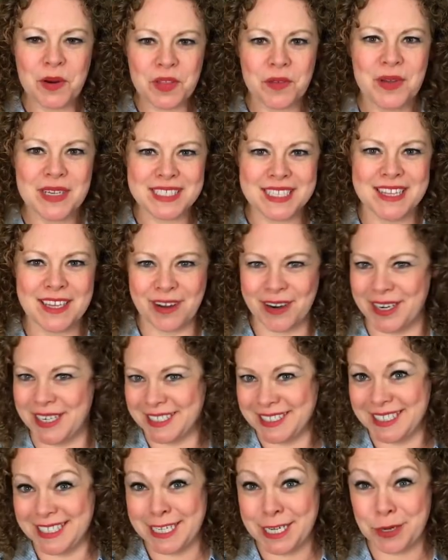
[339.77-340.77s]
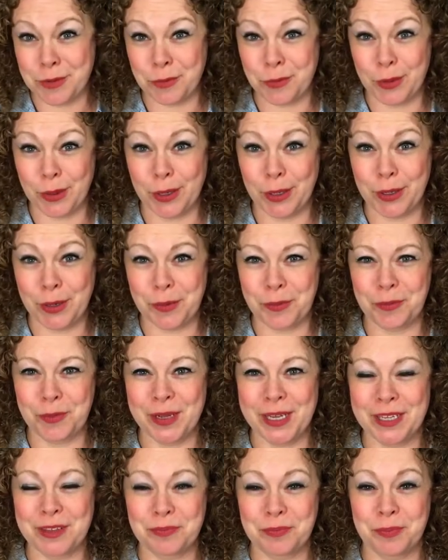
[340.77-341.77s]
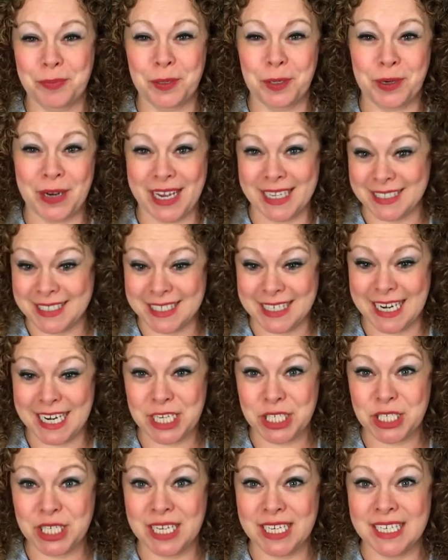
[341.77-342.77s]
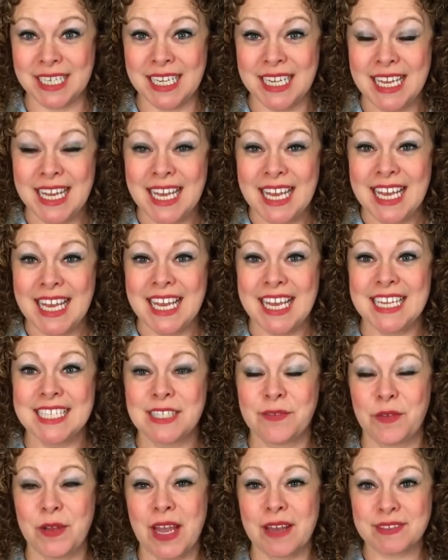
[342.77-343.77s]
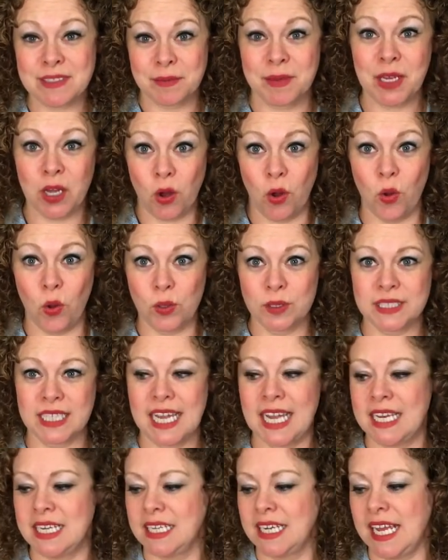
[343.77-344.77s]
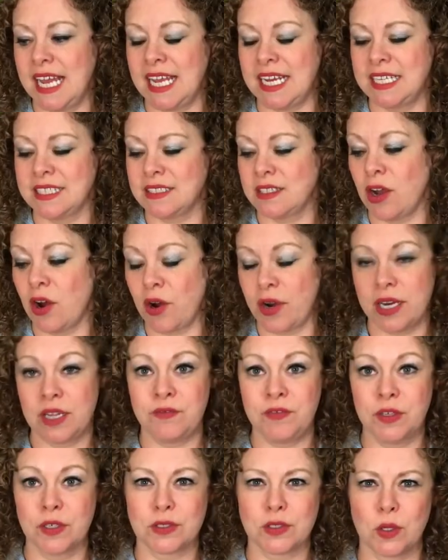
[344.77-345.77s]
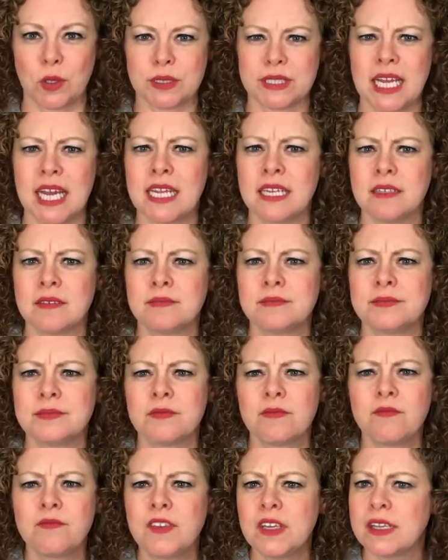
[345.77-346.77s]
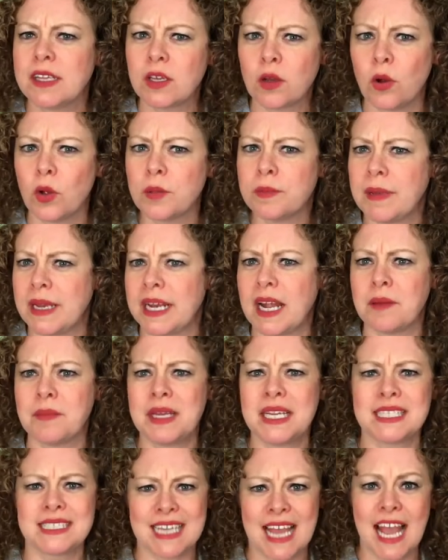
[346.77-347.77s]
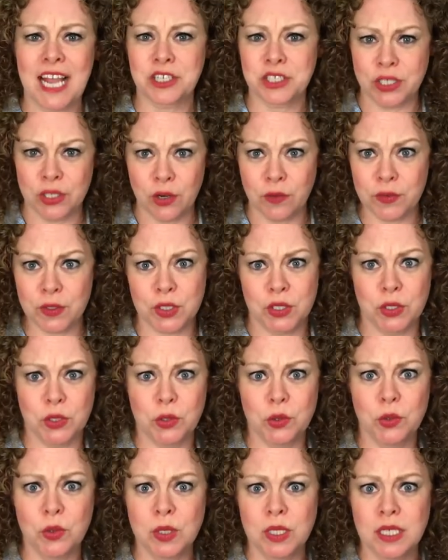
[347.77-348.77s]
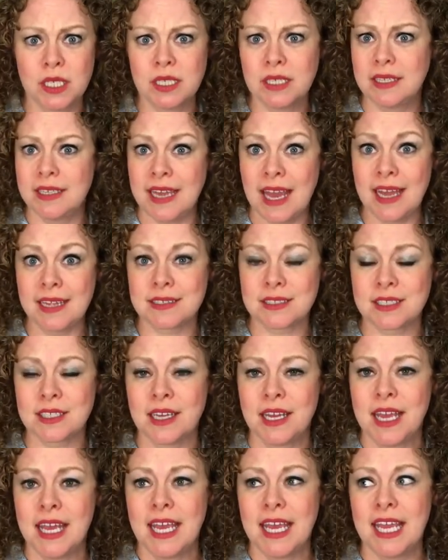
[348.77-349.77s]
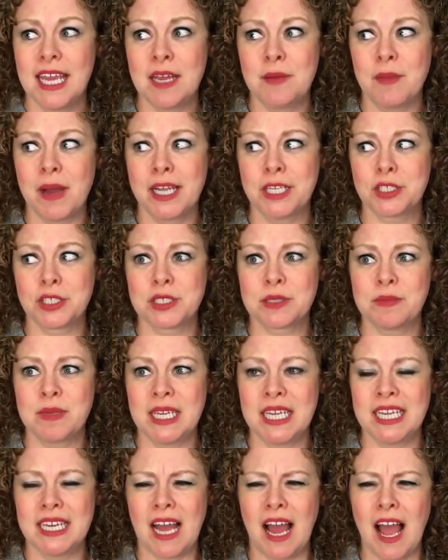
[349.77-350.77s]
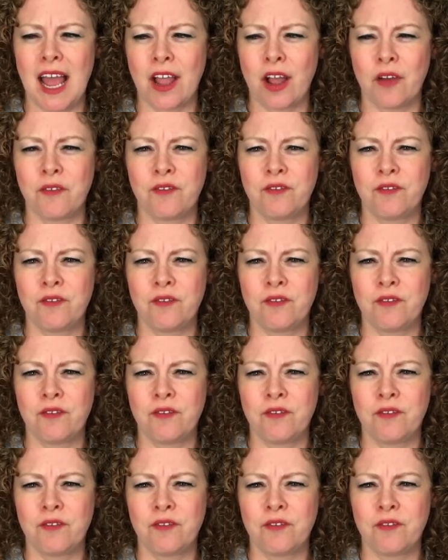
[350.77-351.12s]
of the ways that the RSD can work with procrastination is if we have something old and and it already feels old. And feeling old may not mean it's actually overdue yet. It might just mean I